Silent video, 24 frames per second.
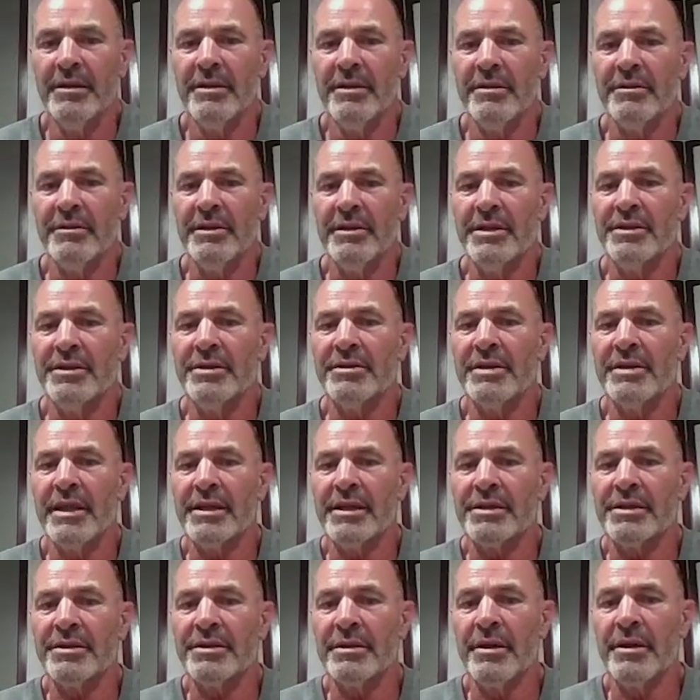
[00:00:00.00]
Then you
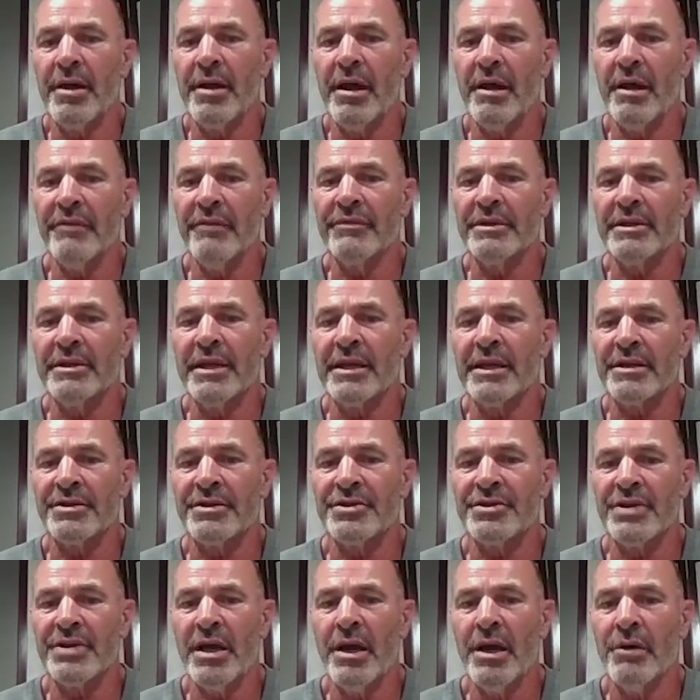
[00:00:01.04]
take it off, you take a
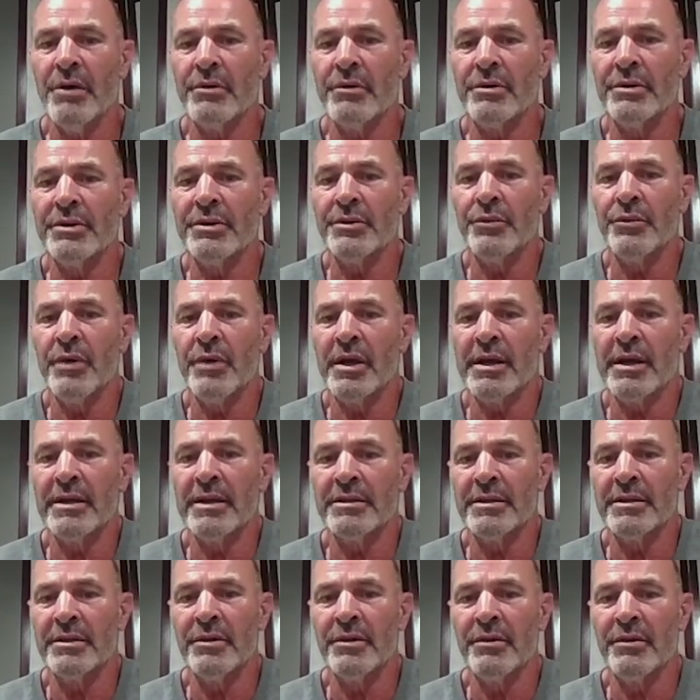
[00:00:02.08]
shower, and you walk
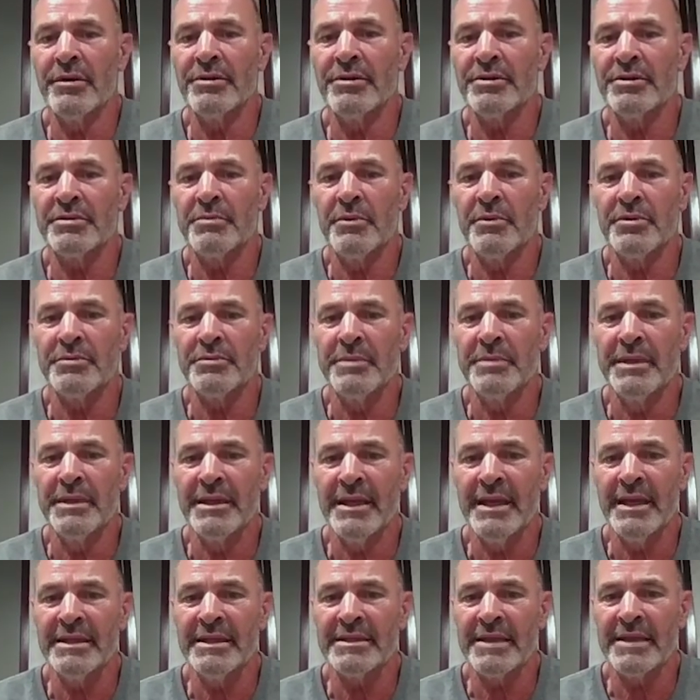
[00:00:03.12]
out the door, and you're supposed to be a
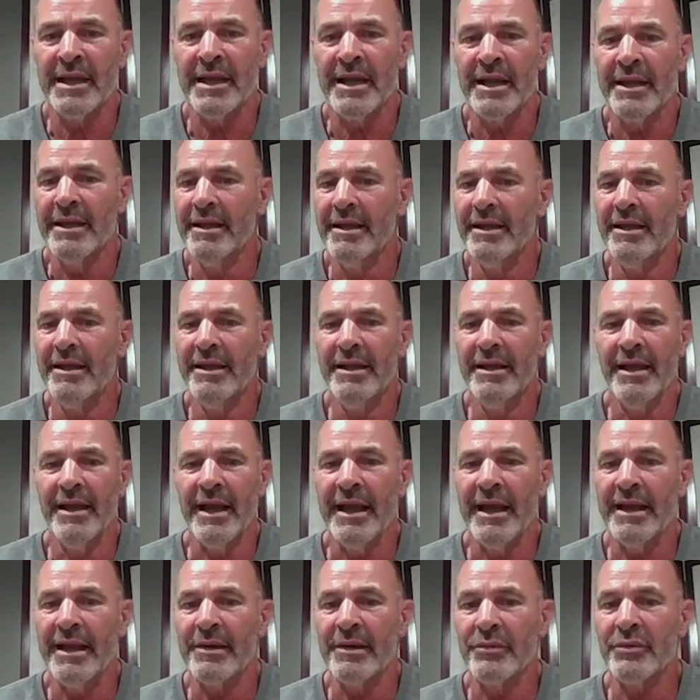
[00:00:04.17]
nice guy.
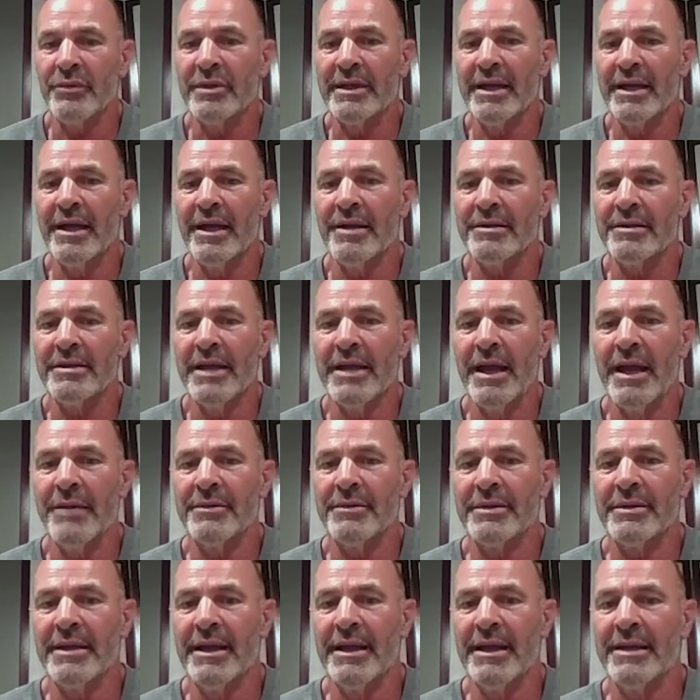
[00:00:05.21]
I had a really hard time
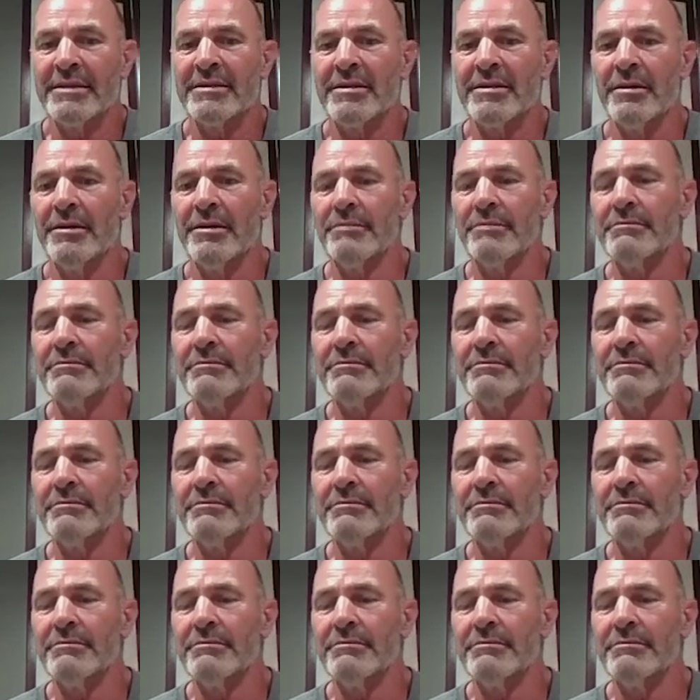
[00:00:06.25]
with that. So,